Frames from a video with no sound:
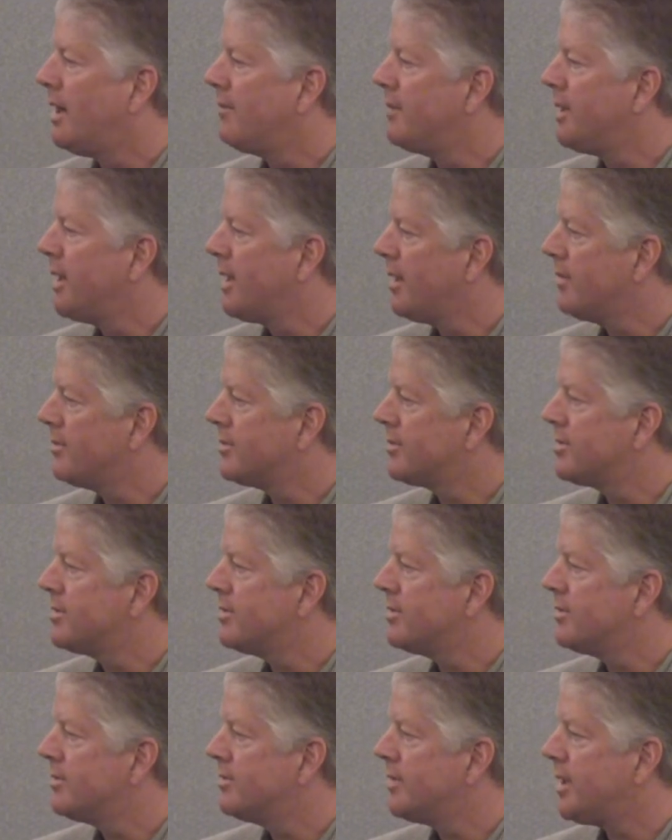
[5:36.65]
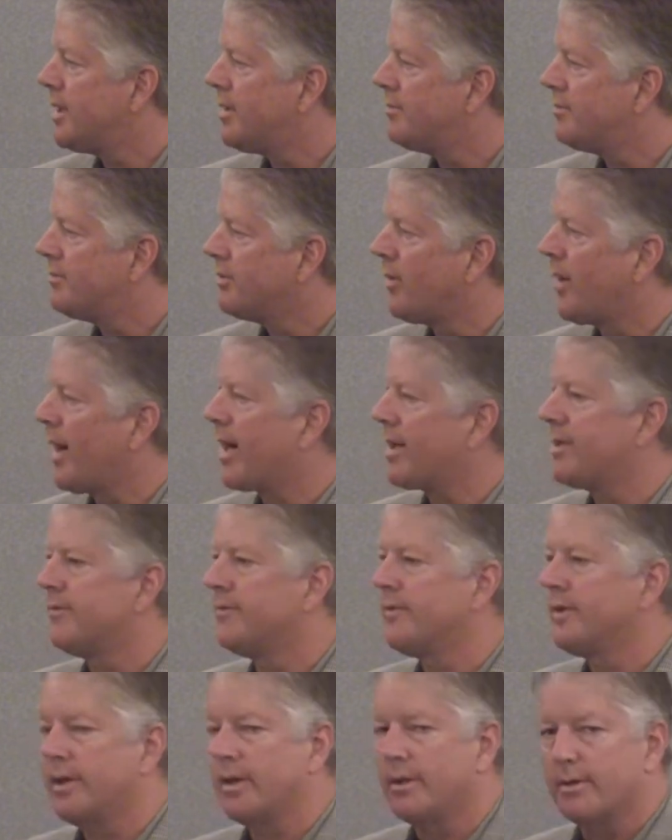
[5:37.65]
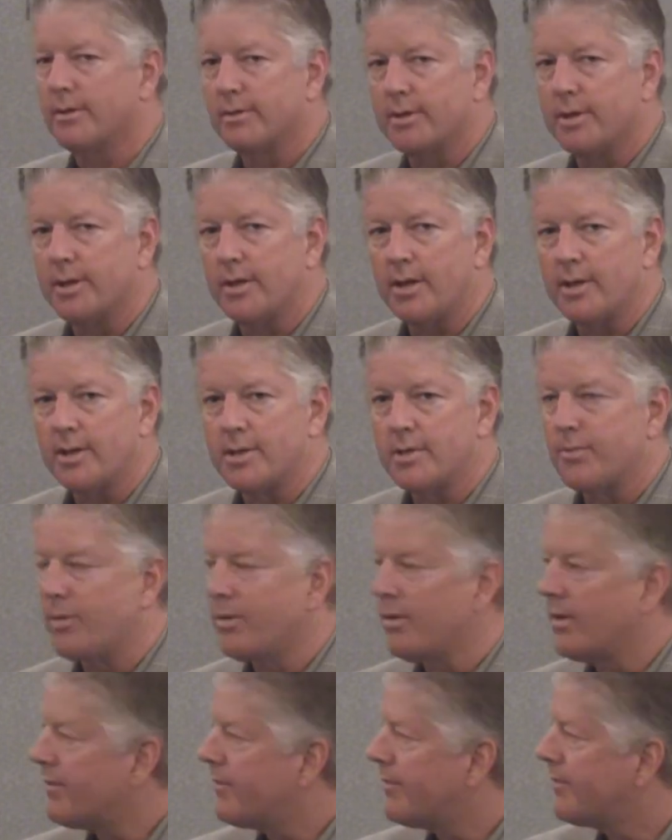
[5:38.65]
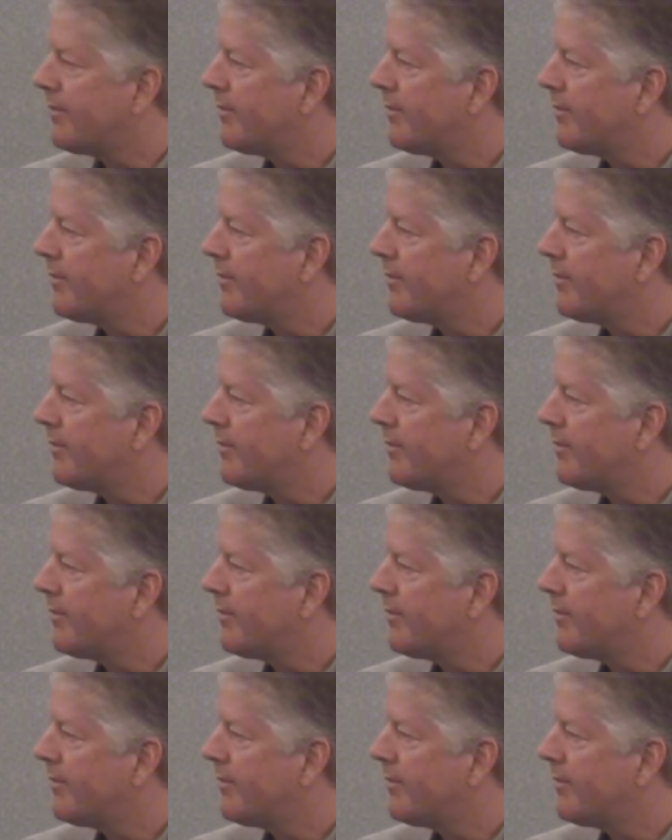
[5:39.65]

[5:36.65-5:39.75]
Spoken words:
being able to proactively alert the customer if